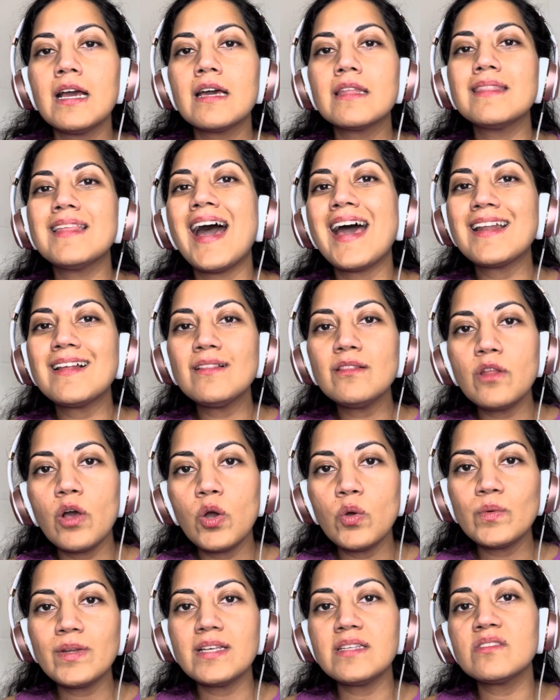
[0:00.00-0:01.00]
that
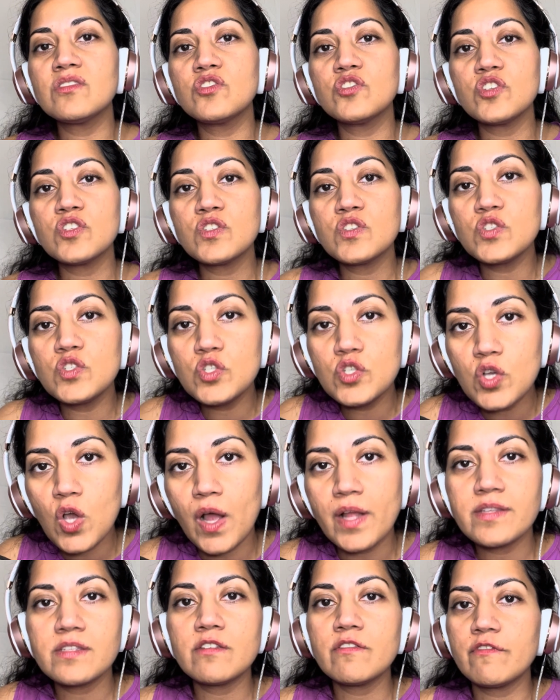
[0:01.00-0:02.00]
alone is just
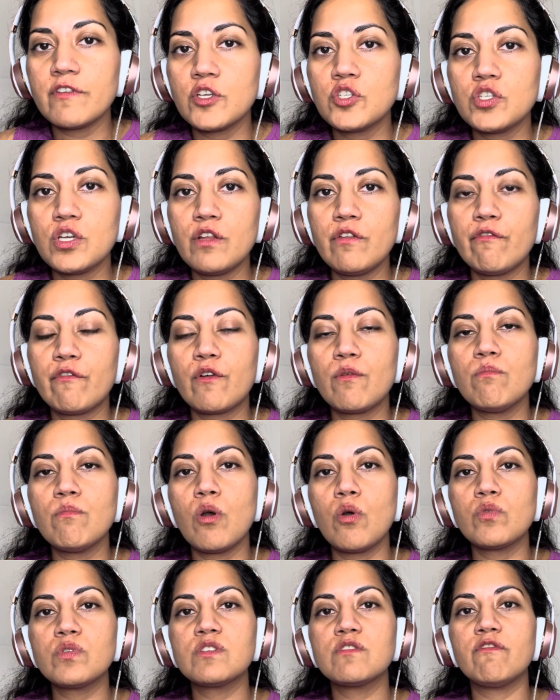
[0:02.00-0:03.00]
not sufficient for
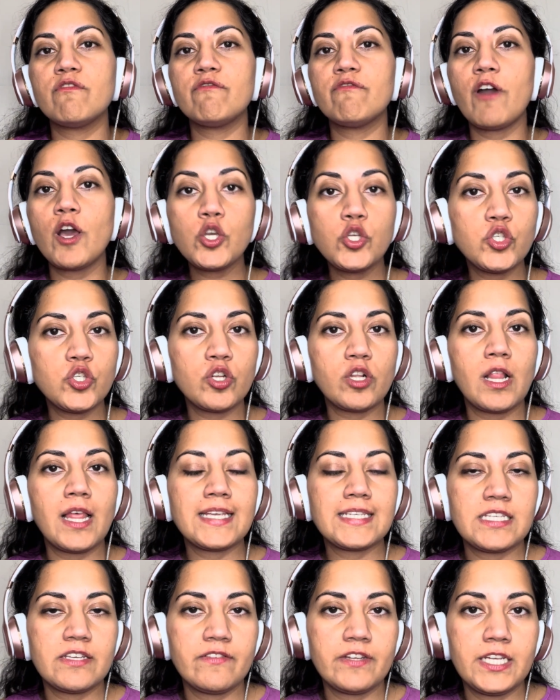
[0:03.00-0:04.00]
most functional
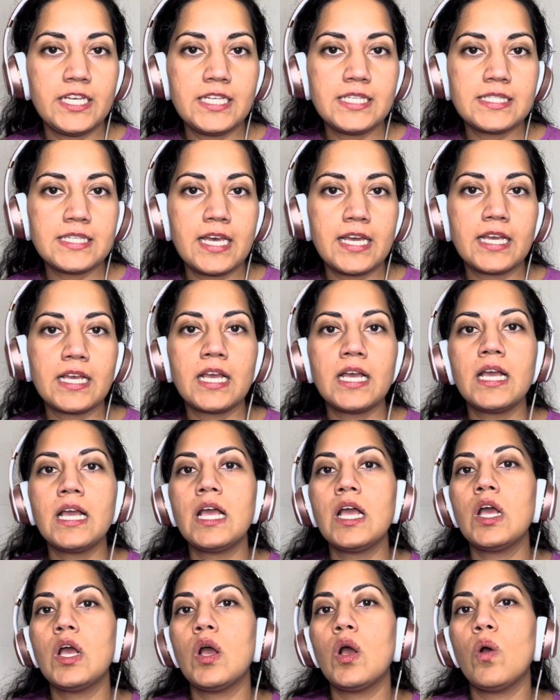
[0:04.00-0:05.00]
activities like
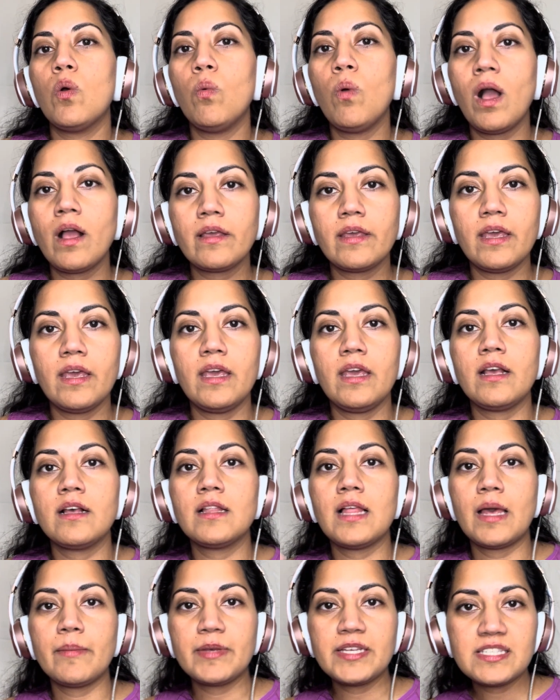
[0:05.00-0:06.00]
walking,
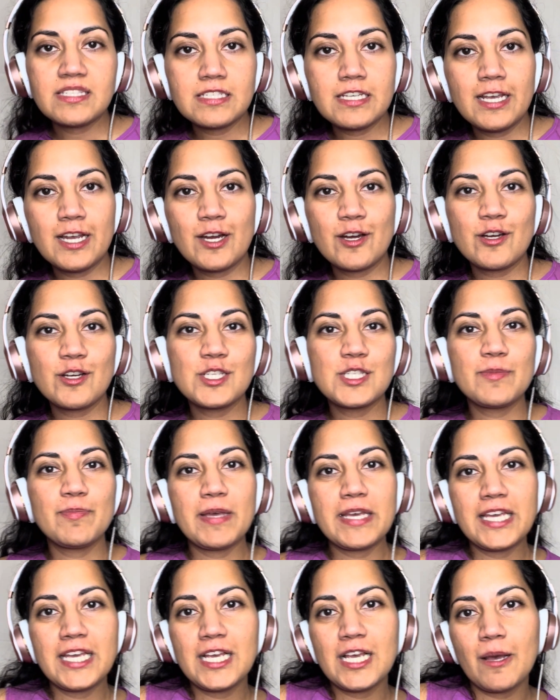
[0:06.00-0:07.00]
climbing stairs,
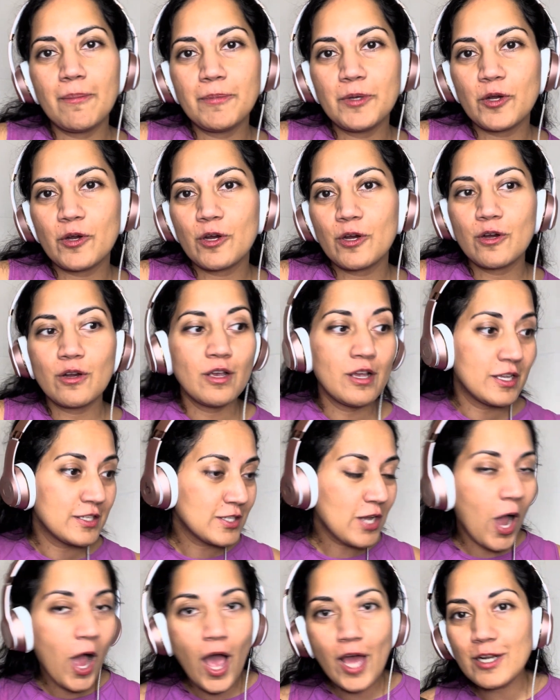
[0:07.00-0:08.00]
picking up your
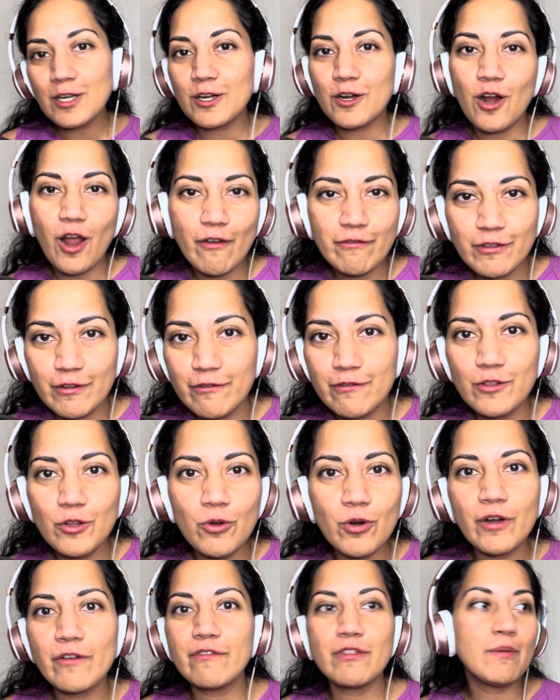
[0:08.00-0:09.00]
toddler off the
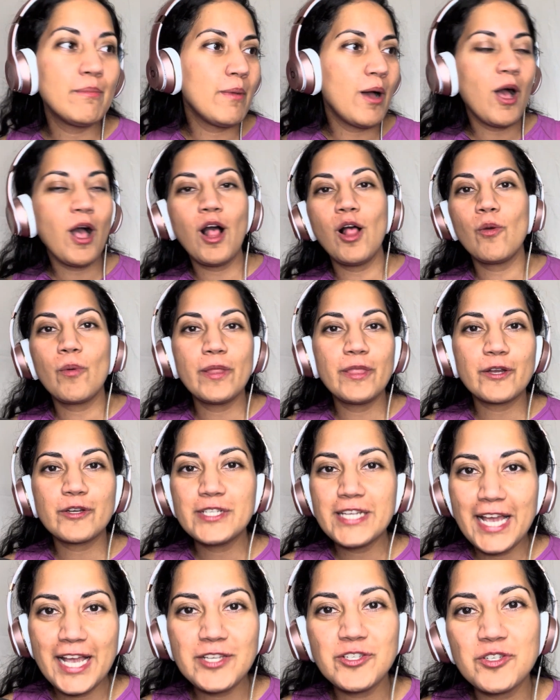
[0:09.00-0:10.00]
floor of the mall when they're
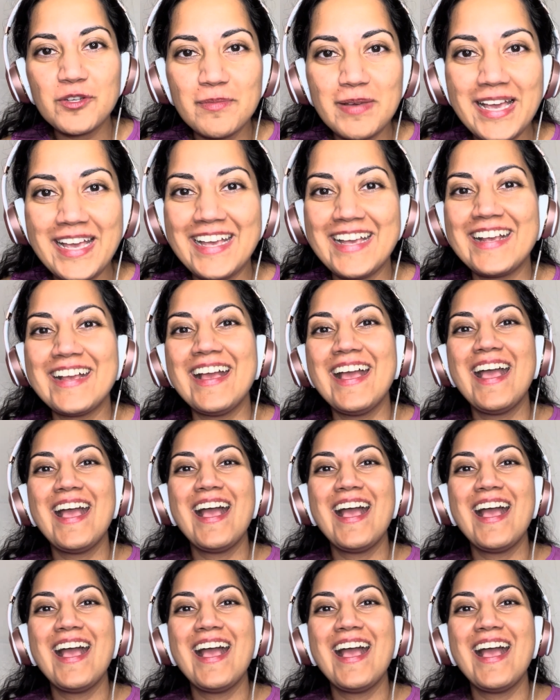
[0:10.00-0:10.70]
tantruming,